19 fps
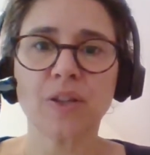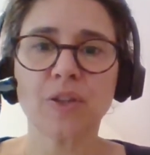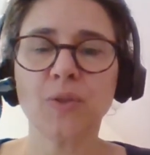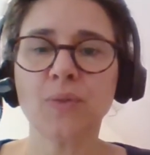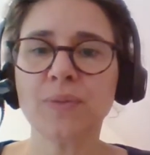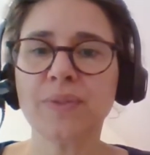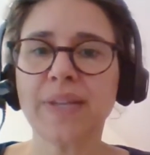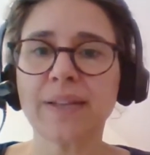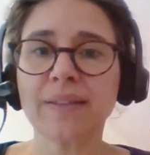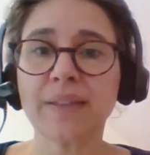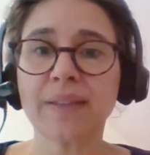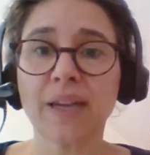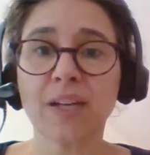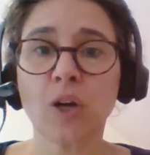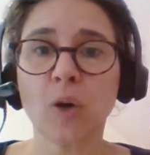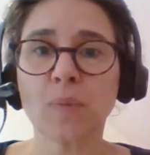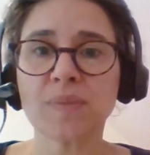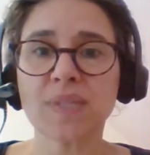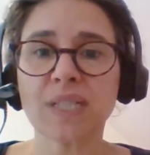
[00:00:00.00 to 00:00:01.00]
New data
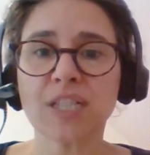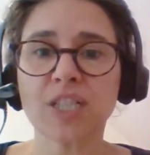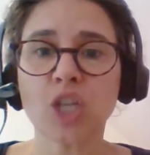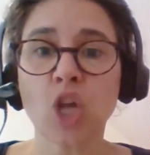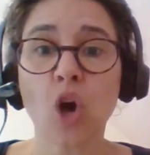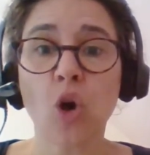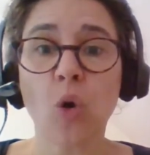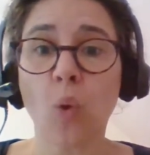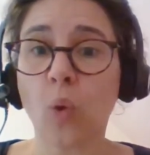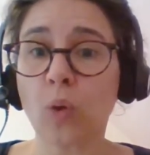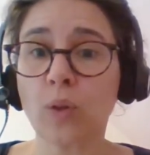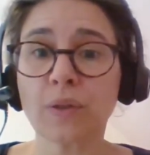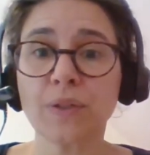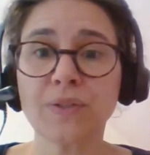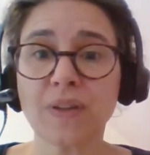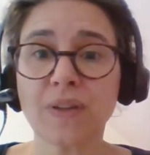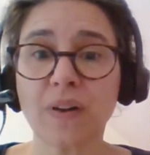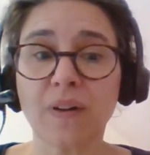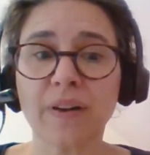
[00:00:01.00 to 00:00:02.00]
comes in all
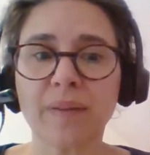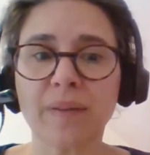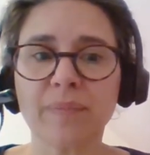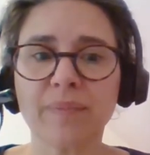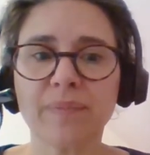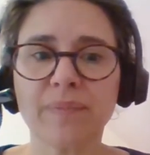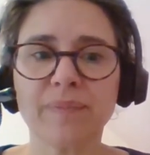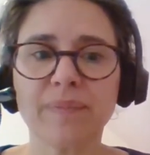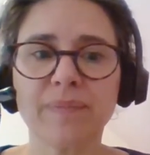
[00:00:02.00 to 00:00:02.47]
the time.